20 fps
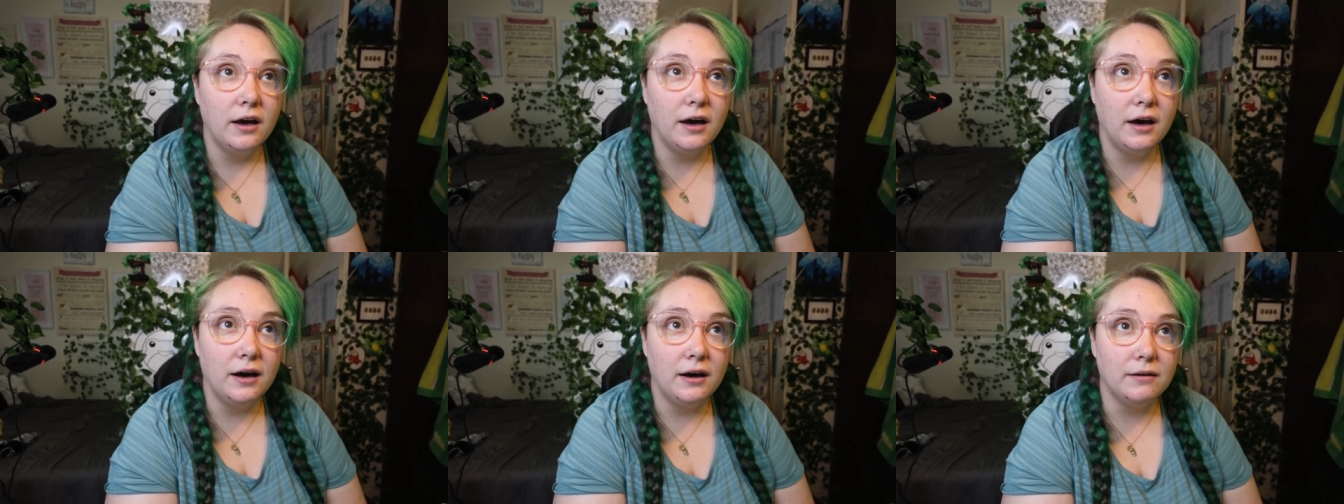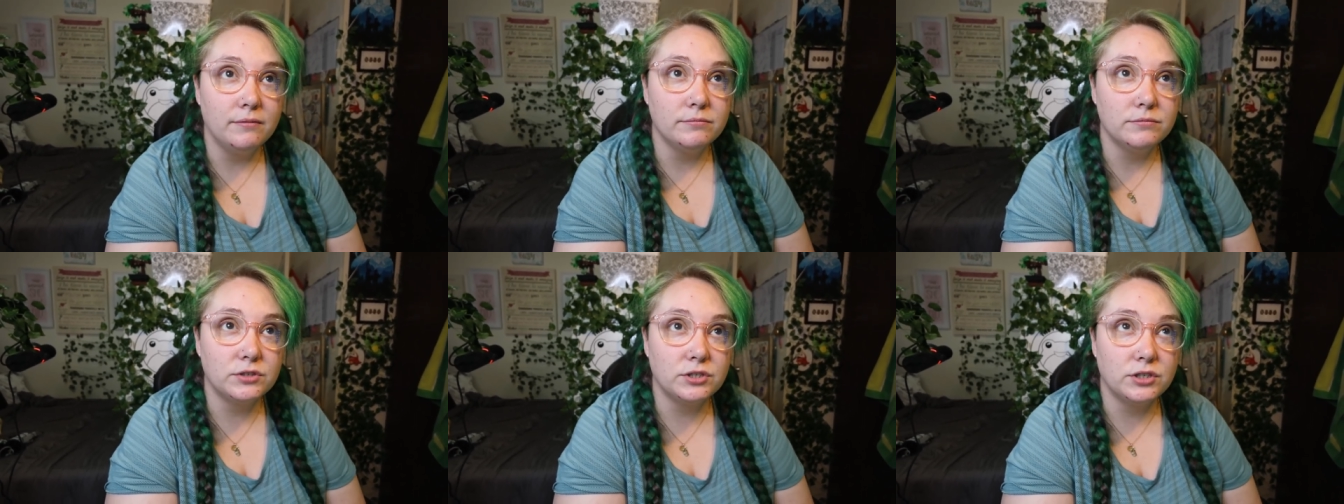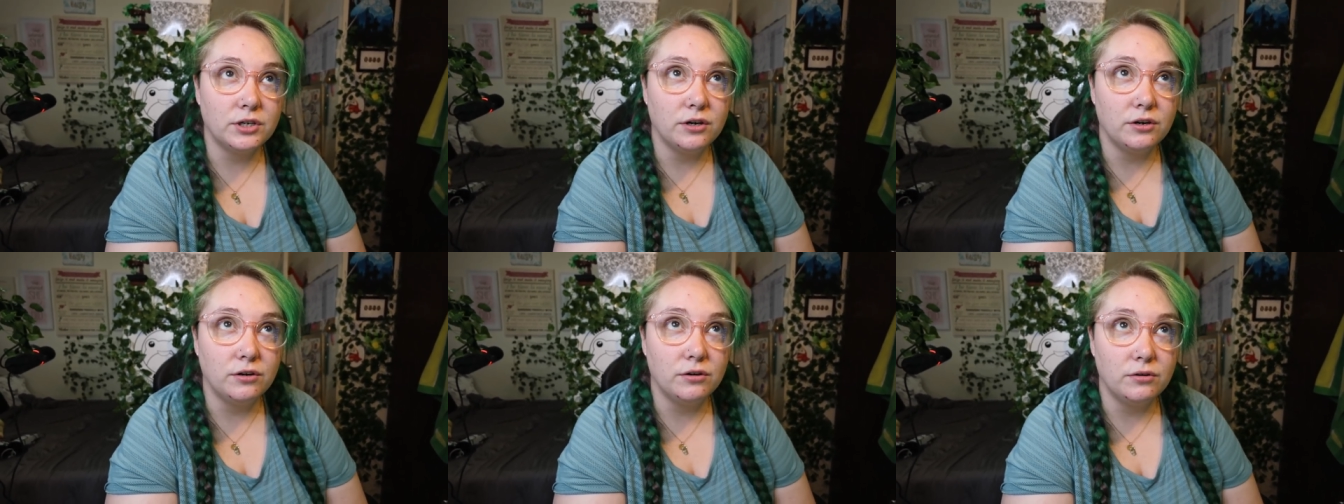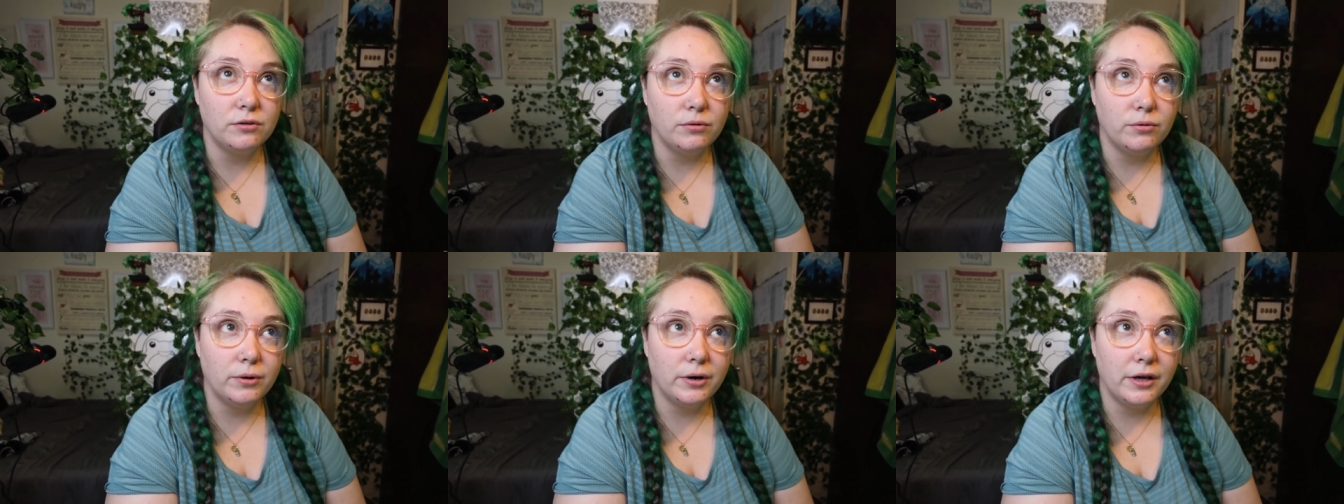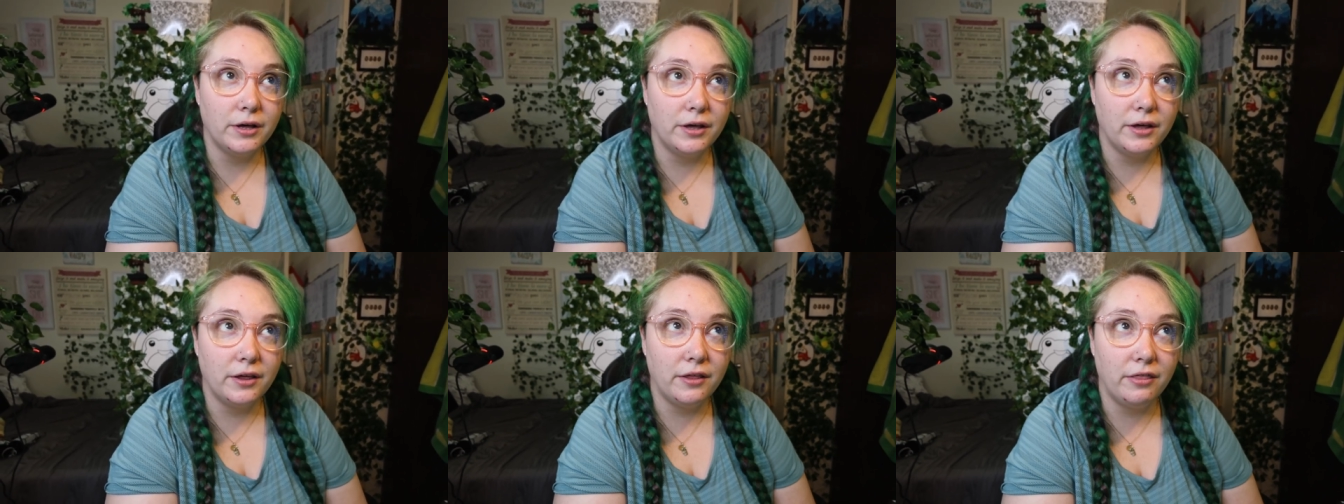Um, so
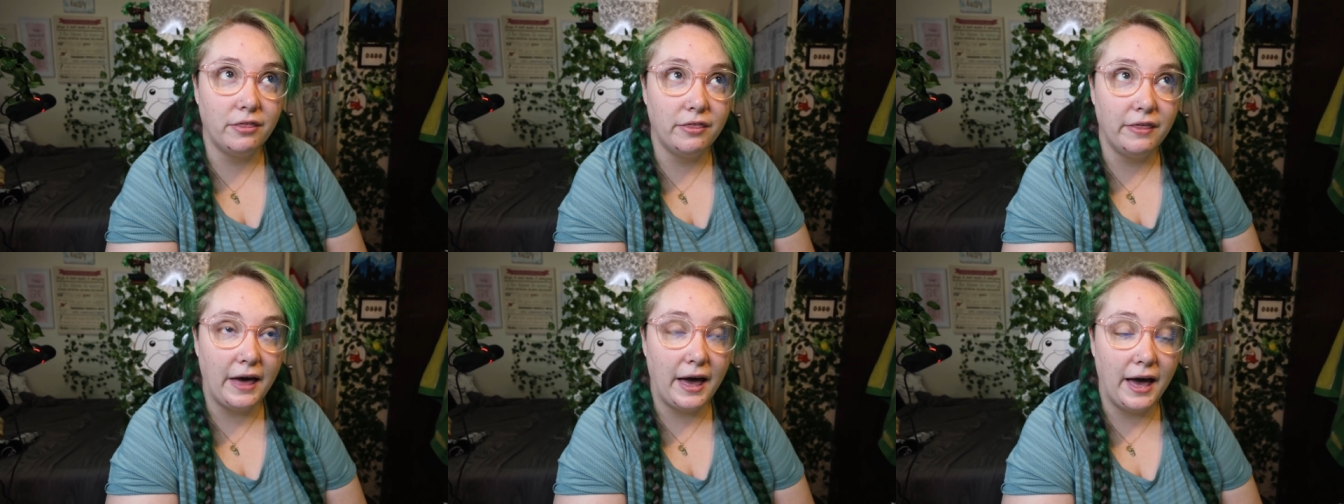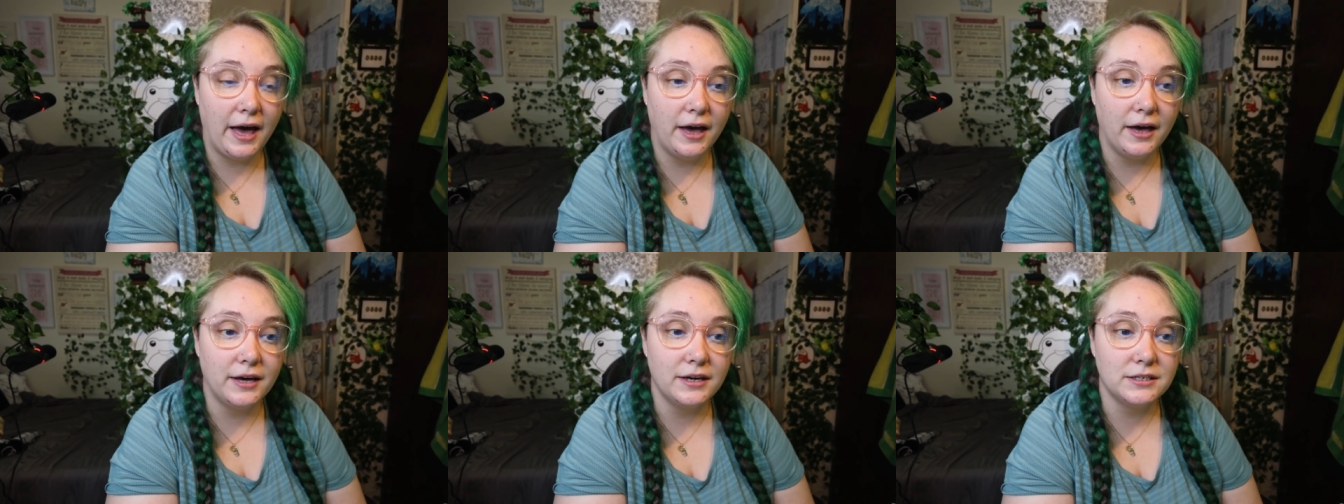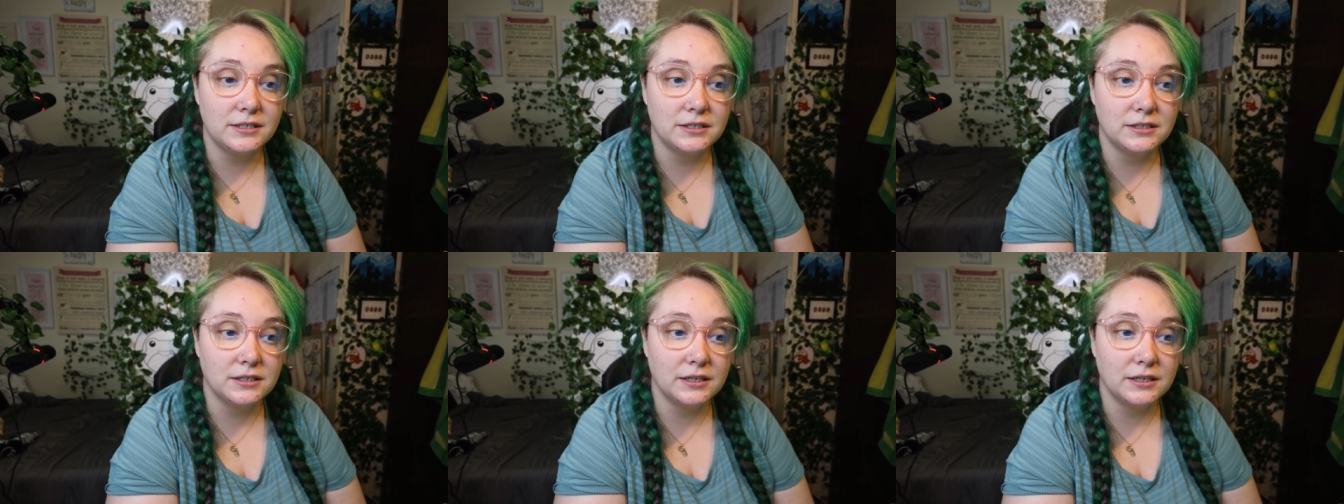that,